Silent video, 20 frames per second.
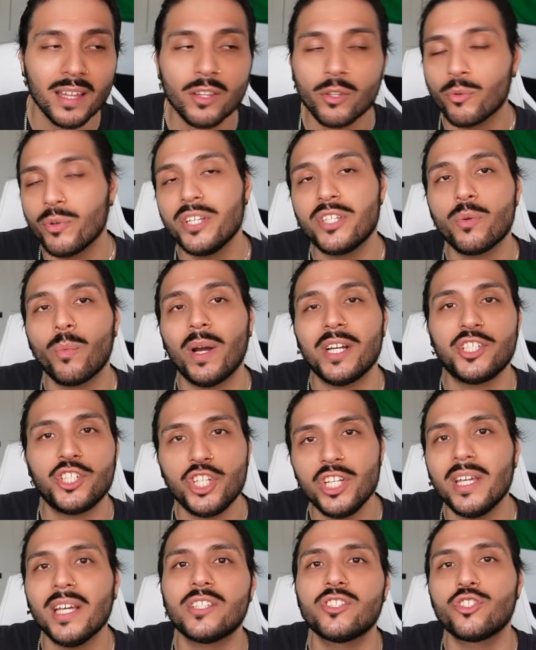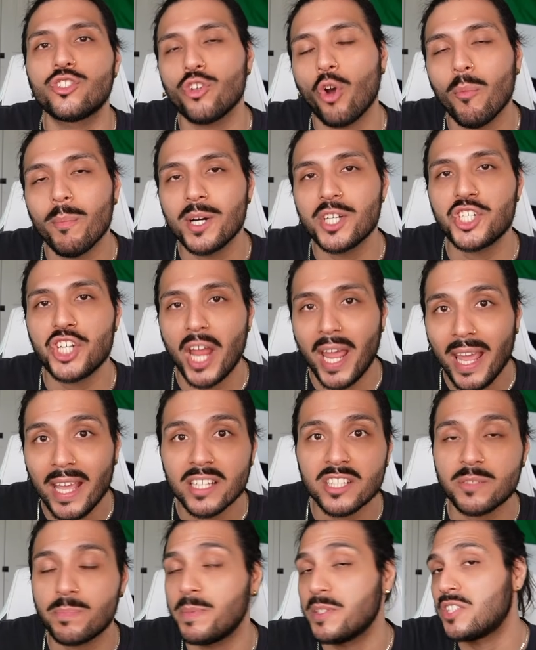the reason why she gets so much hate
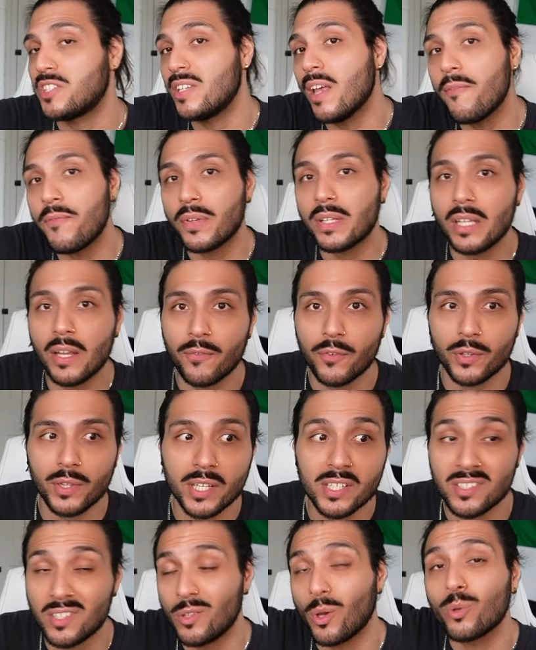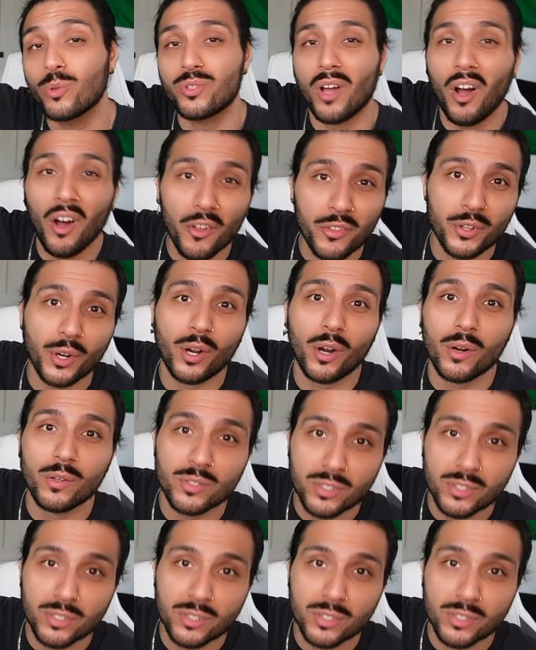specifically for this and those other girls